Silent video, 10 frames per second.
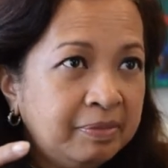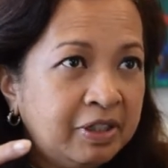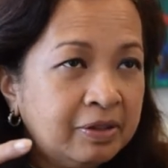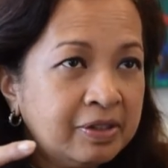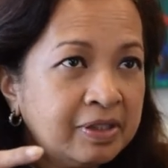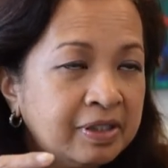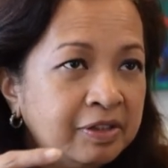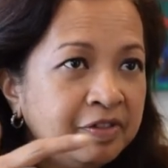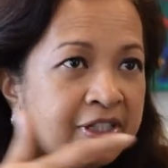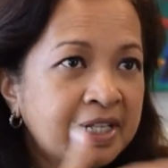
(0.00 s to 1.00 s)
because
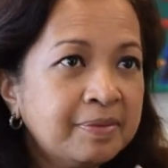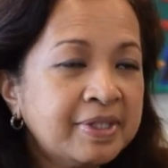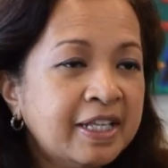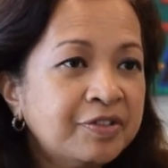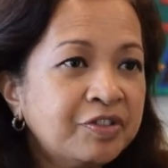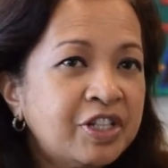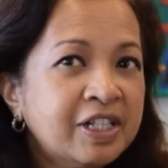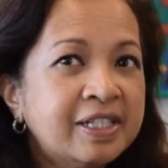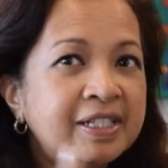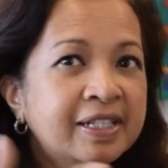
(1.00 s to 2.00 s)
if Islam stands for
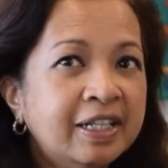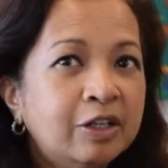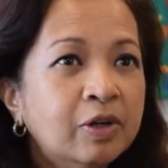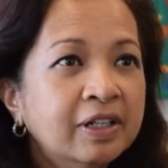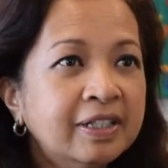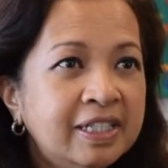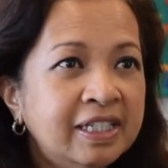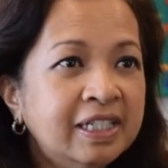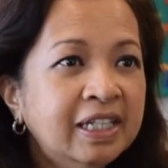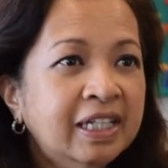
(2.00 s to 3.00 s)
justice and
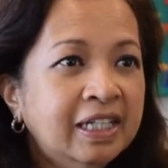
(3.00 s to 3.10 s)
equality,